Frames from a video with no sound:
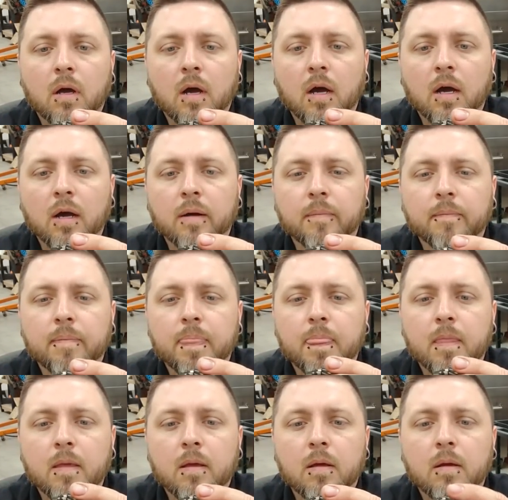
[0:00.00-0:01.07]
Um,
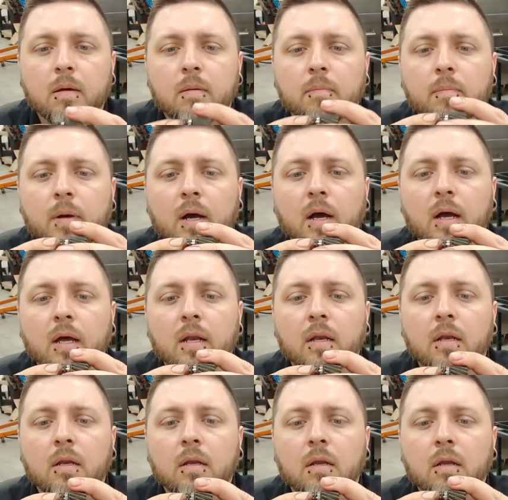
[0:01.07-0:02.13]

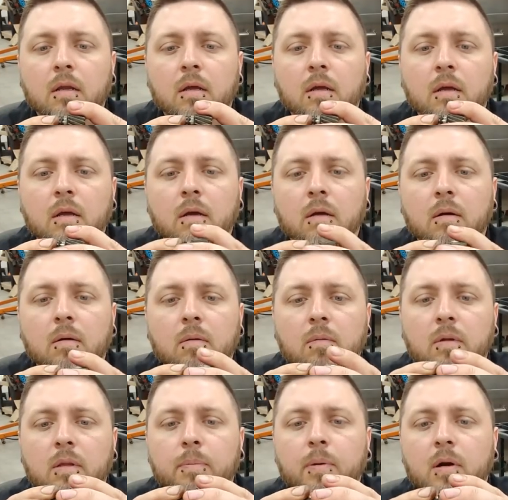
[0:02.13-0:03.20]
but
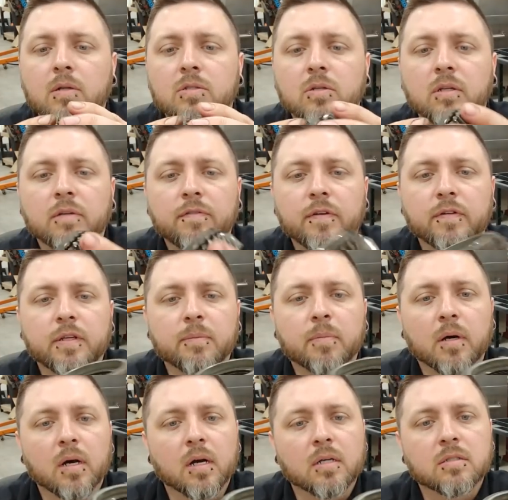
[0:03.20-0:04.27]
when the part's only 50
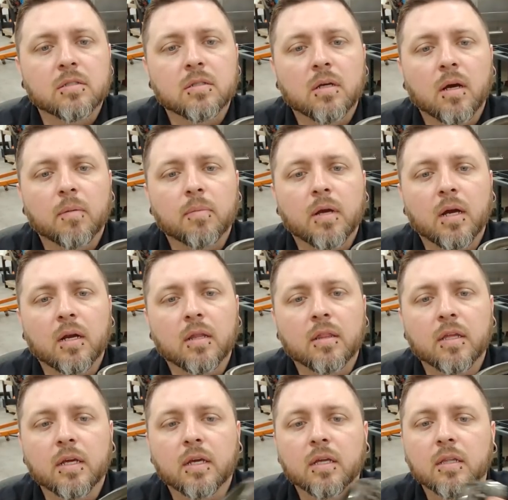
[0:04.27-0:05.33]
bucks, I'm kind of
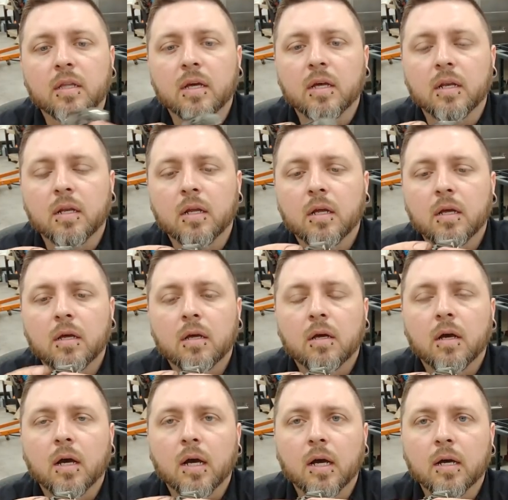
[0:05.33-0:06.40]
thinking that
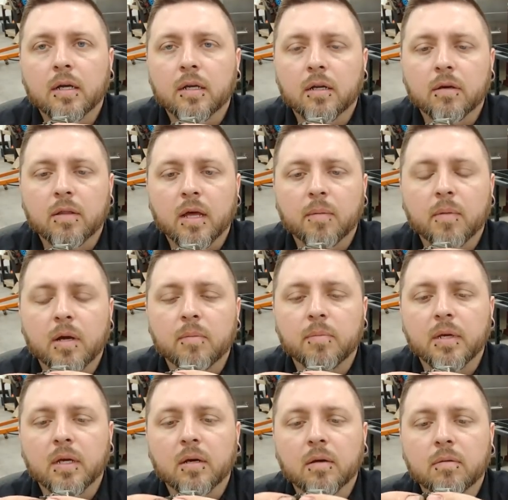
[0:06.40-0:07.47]
uh, you know that might
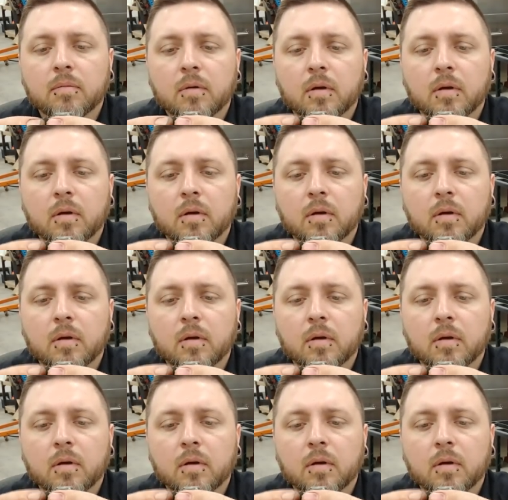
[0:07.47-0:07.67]
be a,